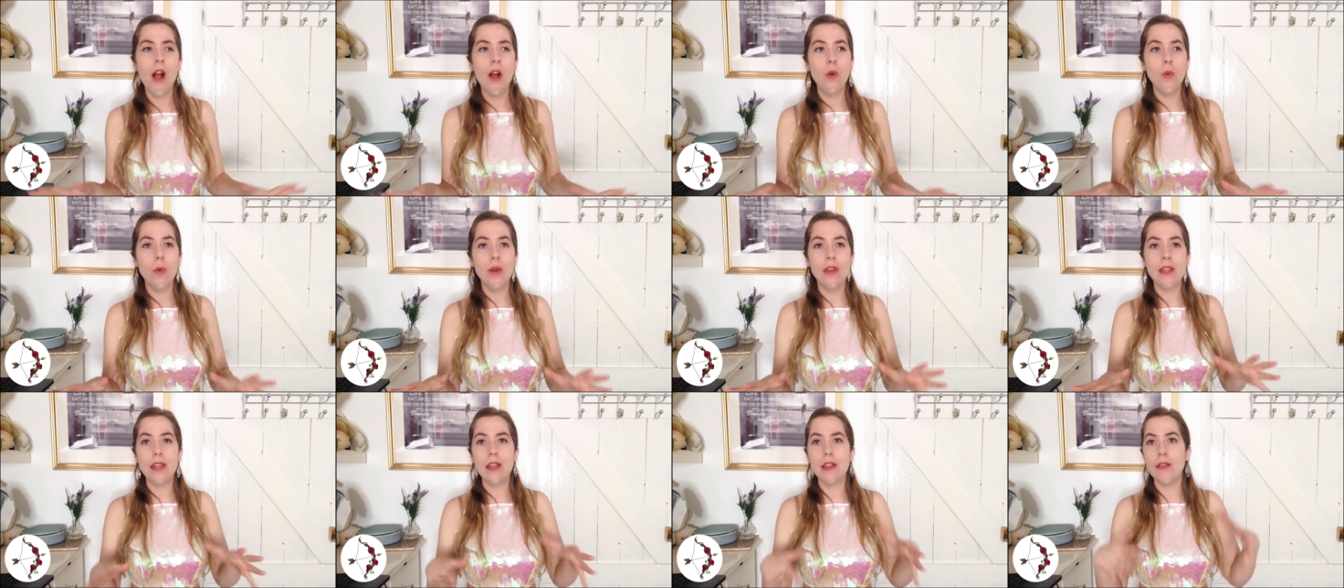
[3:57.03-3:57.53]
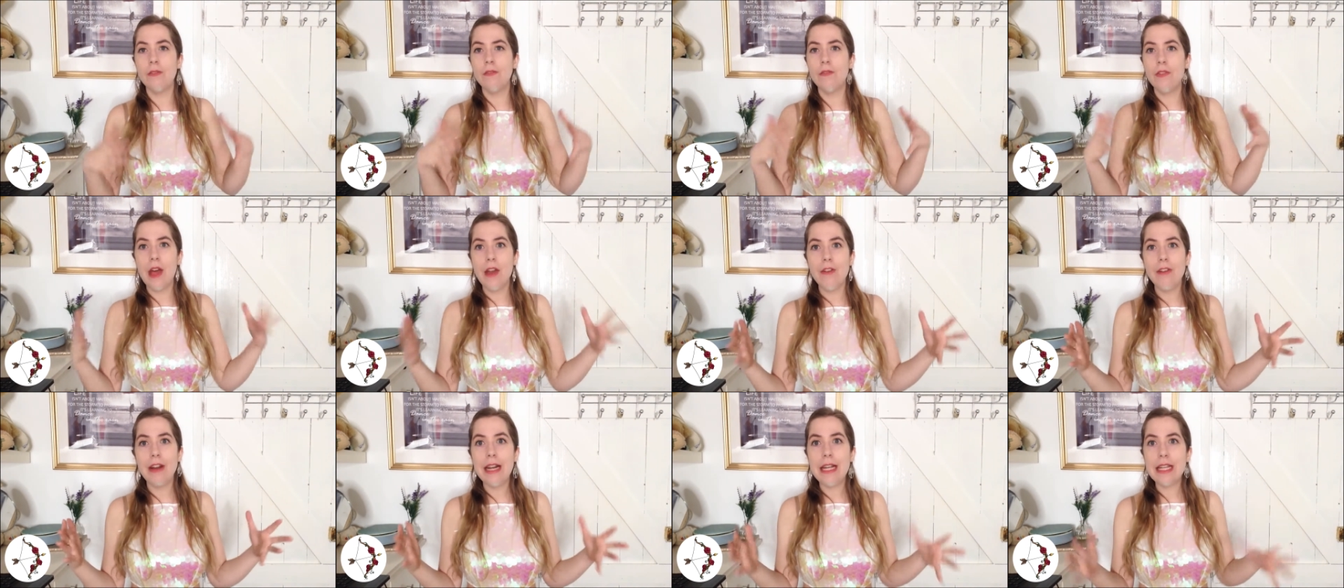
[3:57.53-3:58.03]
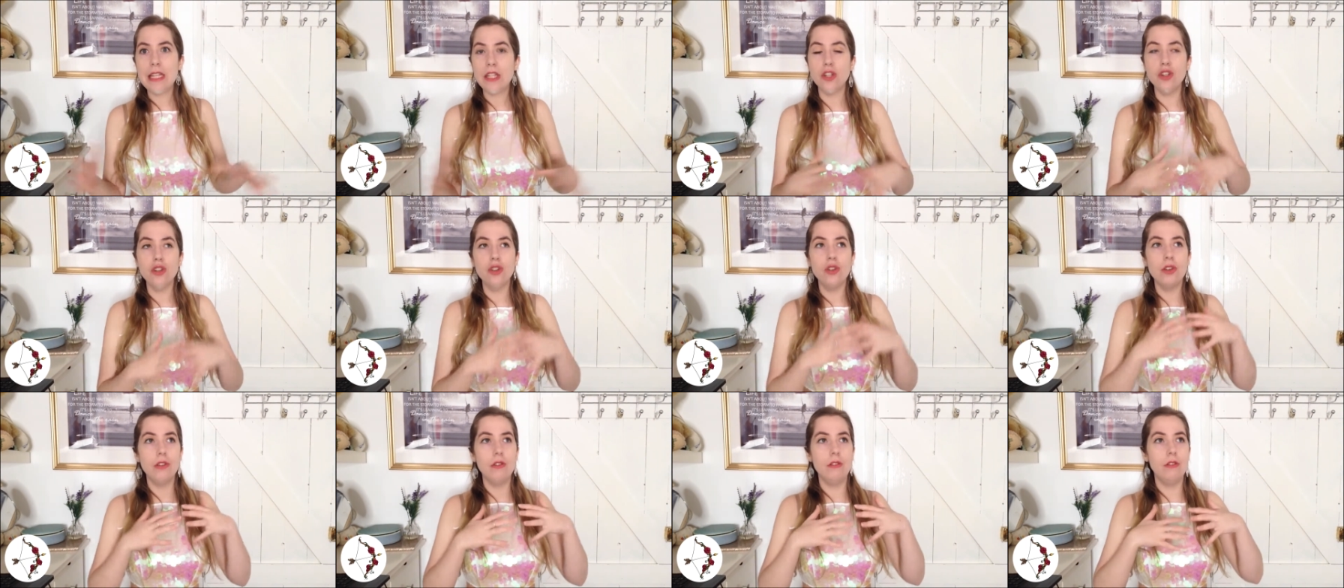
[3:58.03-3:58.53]
With at the very least
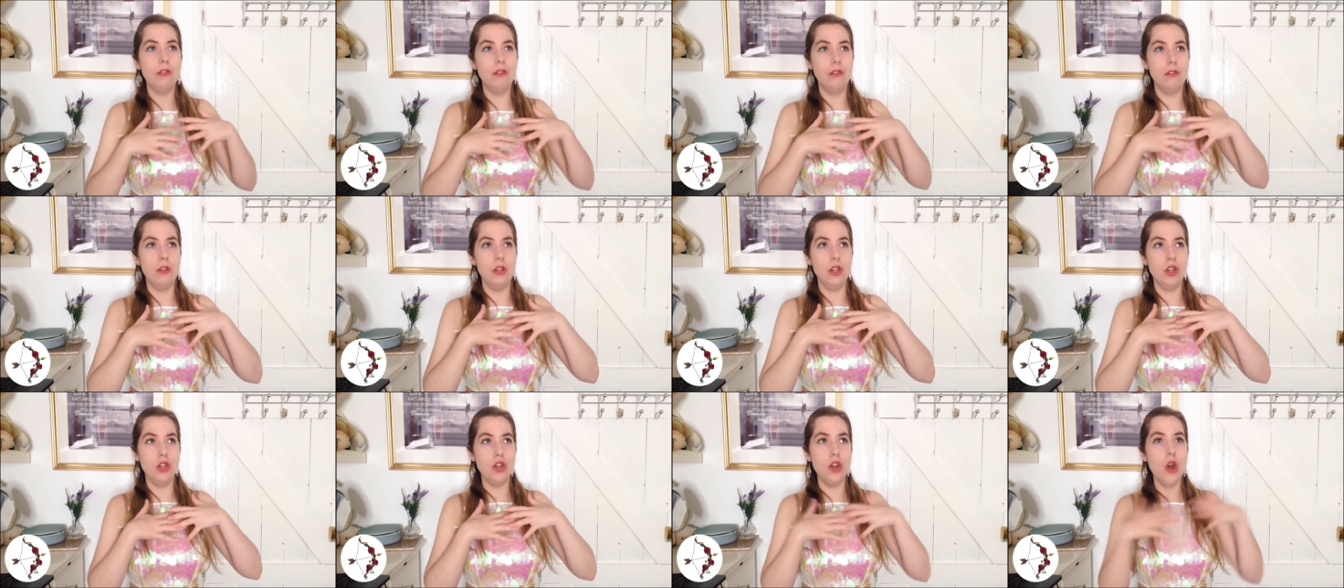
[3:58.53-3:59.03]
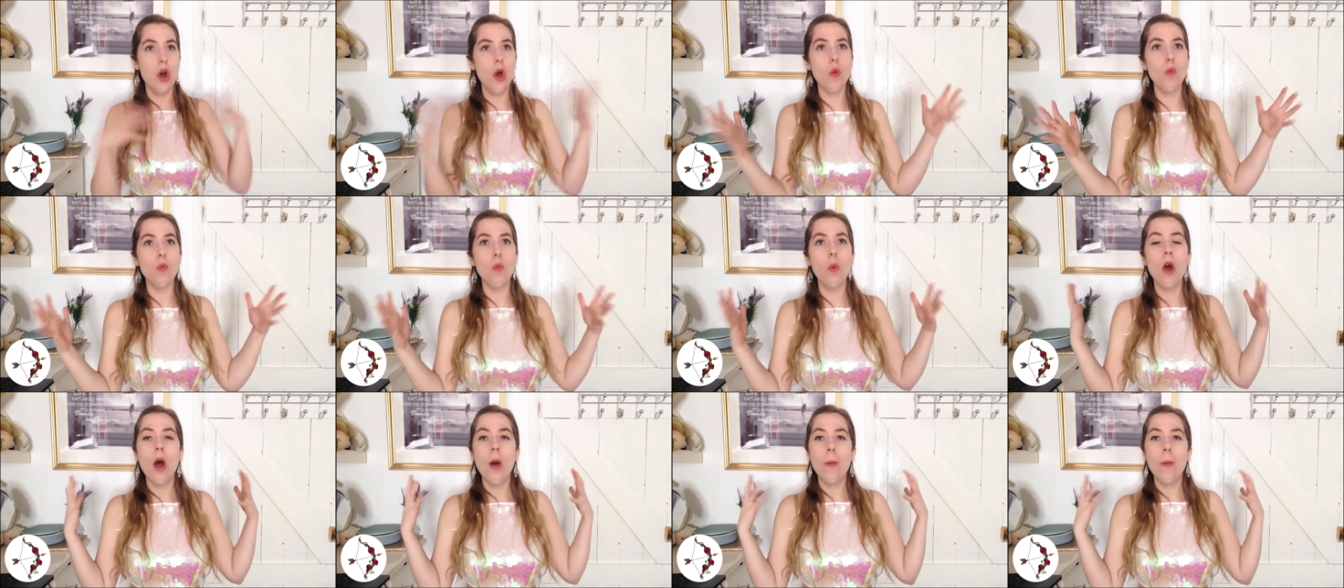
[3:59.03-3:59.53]
no